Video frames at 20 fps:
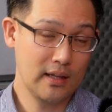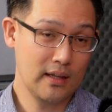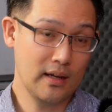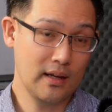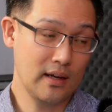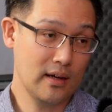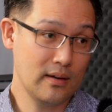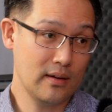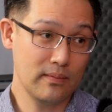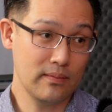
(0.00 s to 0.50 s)

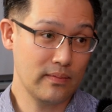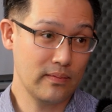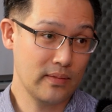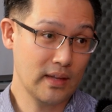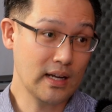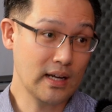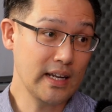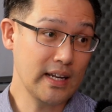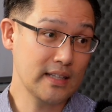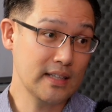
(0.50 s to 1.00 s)

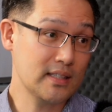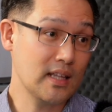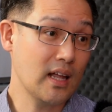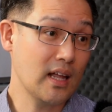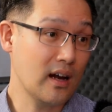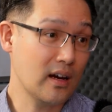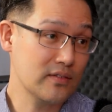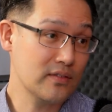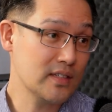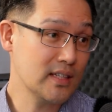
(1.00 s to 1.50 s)
the clinics that
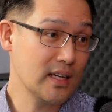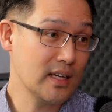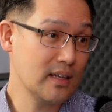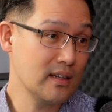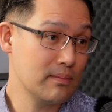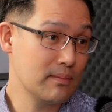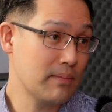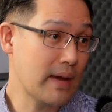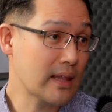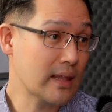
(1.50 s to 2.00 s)
I've
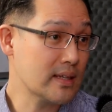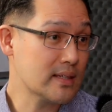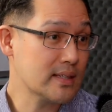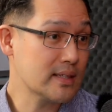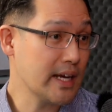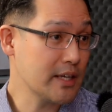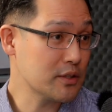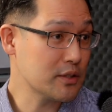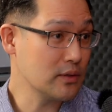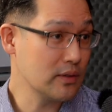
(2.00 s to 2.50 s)
seen back in the
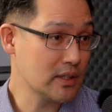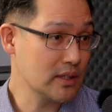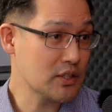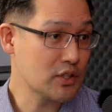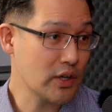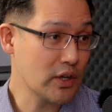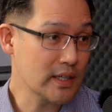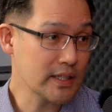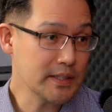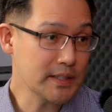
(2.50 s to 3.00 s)
States or in
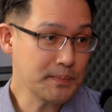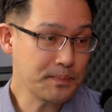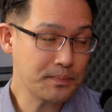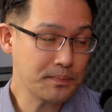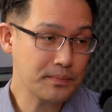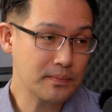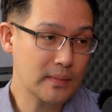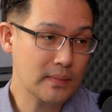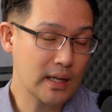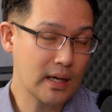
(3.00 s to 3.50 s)
Australia.
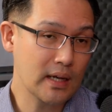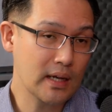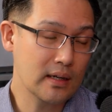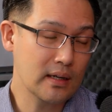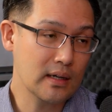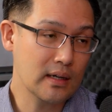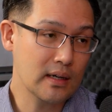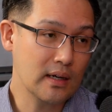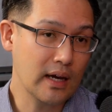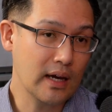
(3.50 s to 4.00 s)
And
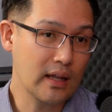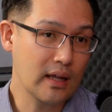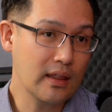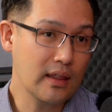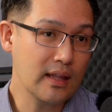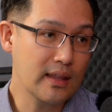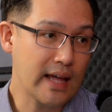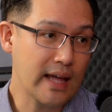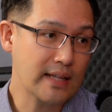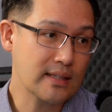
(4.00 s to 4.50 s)
I
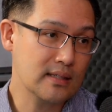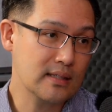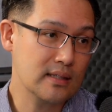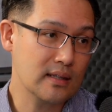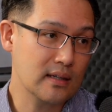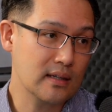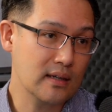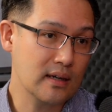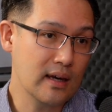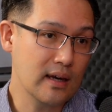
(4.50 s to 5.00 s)
think that's
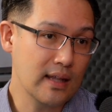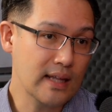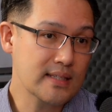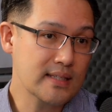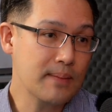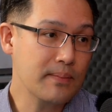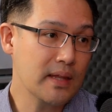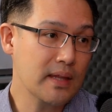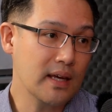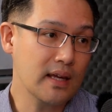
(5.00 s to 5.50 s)

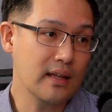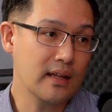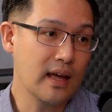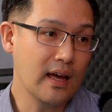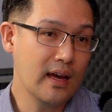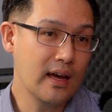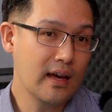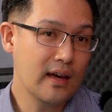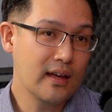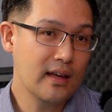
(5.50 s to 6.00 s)
something
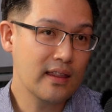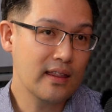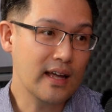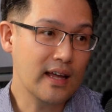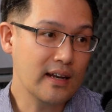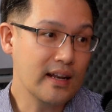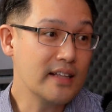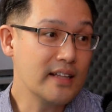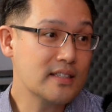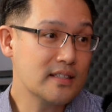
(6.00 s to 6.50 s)

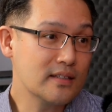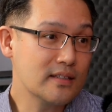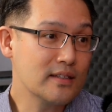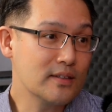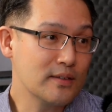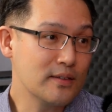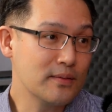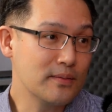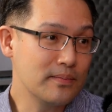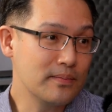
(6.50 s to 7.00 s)
that needs
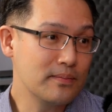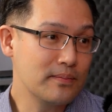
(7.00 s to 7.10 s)
to